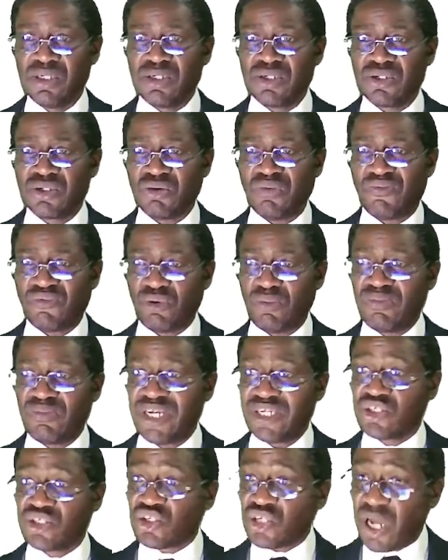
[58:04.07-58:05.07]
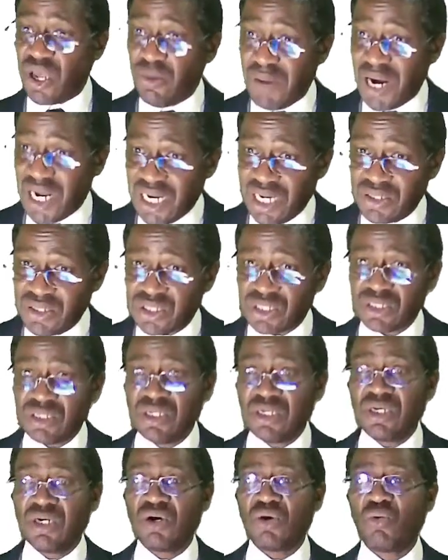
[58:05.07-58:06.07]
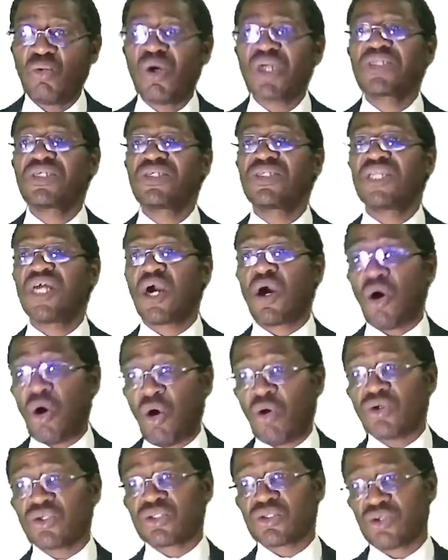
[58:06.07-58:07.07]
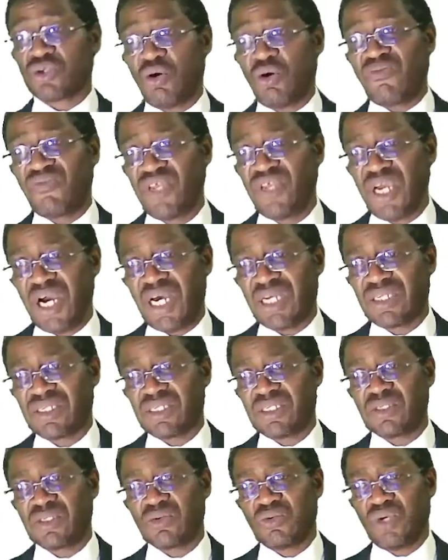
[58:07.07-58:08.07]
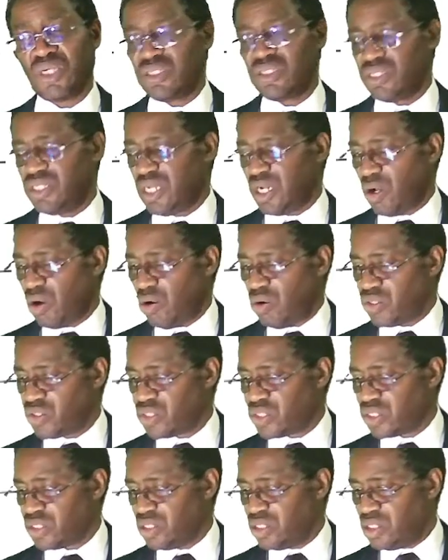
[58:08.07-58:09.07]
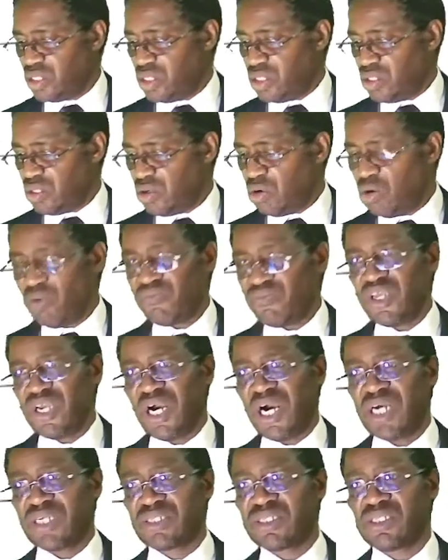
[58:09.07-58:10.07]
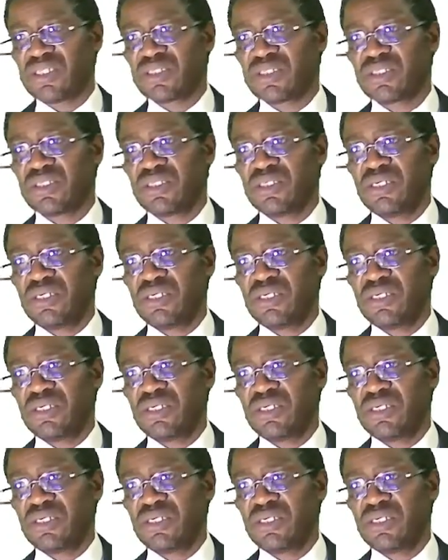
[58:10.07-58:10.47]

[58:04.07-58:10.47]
So from the trial balance, what is the cost of the asset? What is the cost of the asset?